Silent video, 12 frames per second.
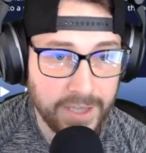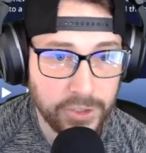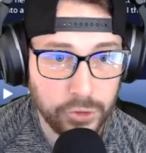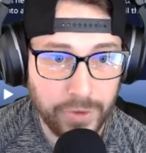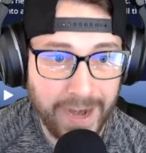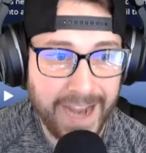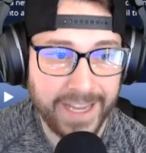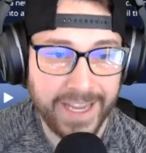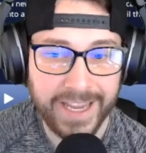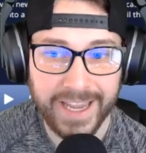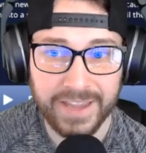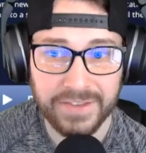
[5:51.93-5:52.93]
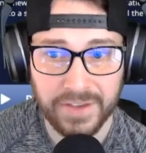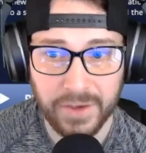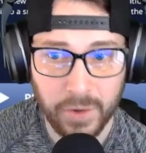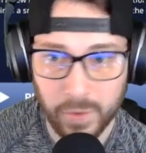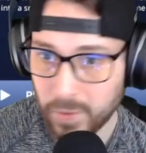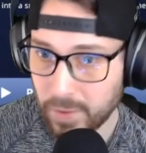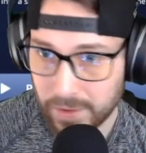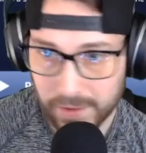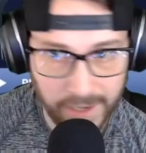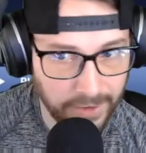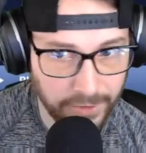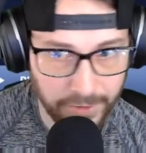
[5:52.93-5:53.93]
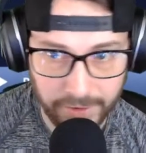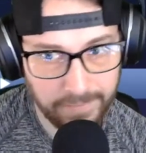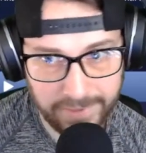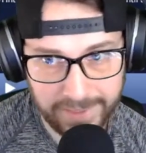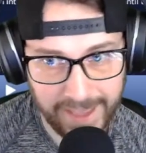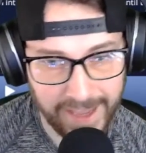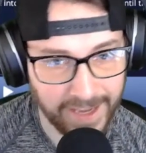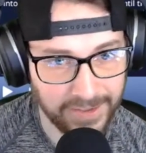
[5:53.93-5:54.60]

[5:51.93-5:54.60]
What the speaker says: Tracking is a whole other thing.